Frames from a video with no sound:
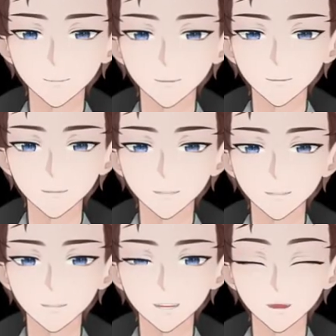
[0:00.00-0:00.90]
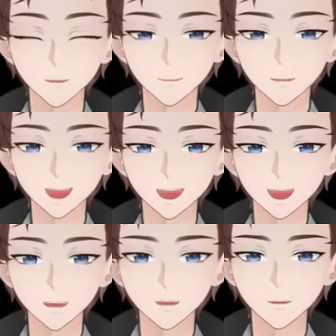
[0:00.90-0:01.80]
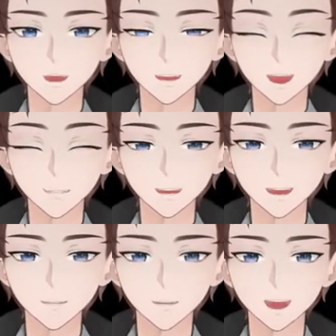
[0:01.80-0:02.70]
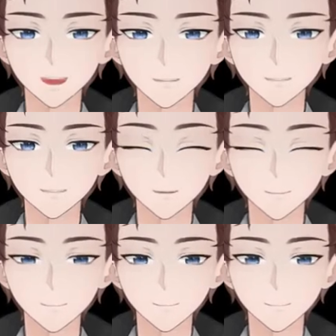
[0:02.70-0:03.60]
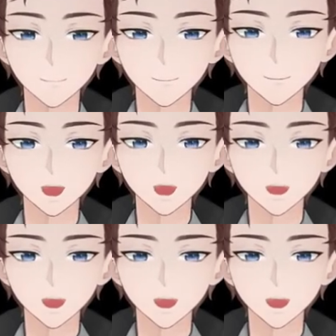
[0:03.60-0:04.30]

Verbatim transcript: is it here? Yeah, here it is. Projects, art. No there we go.